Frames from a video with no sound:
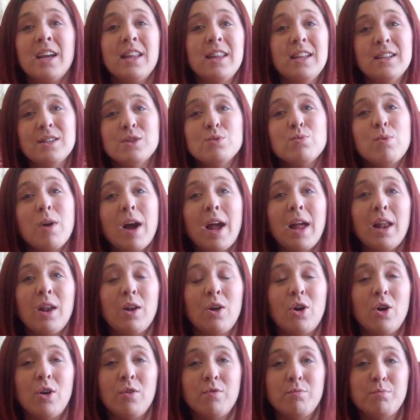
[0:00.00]
That's why a
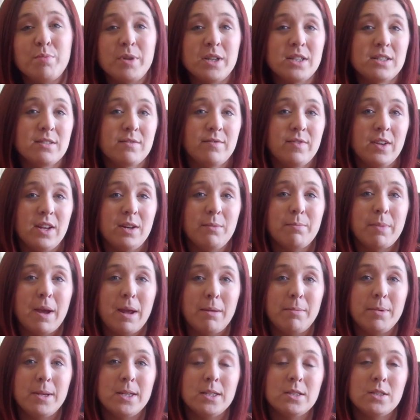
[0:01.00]
lot of breastfed
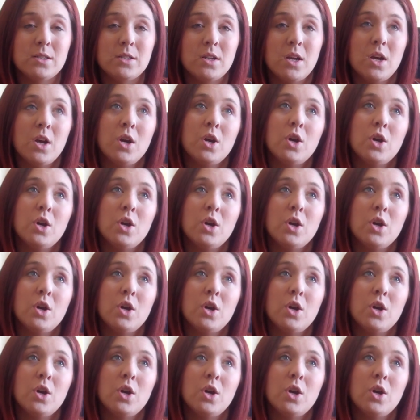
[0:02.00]
babies